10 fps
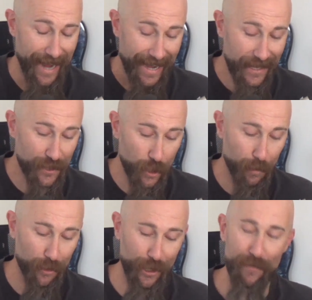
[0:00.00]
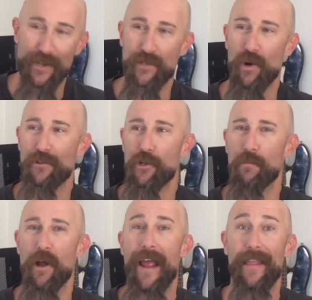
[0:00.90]
super creepy as well too.
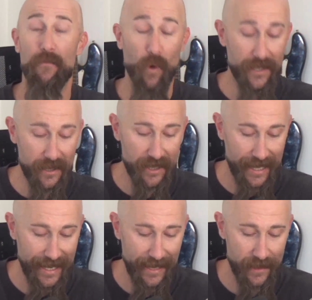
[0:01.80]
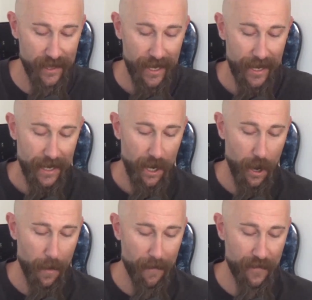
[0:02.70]
But and then once this thing hits,
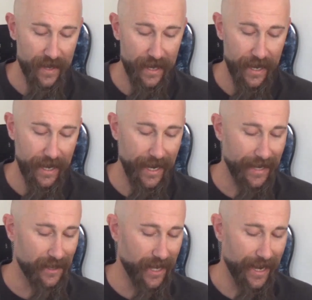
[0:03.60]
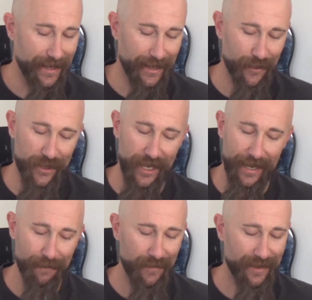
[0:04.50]
it's just gonna
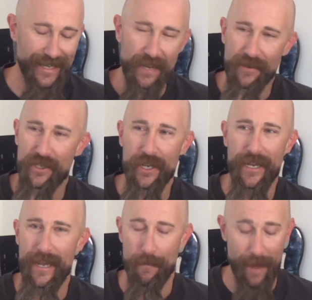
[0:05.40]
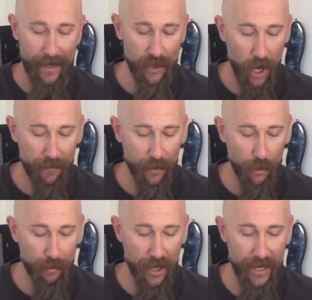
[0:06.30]
give it to you. It backs off a little
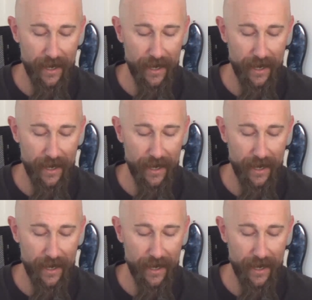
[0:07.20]
bit.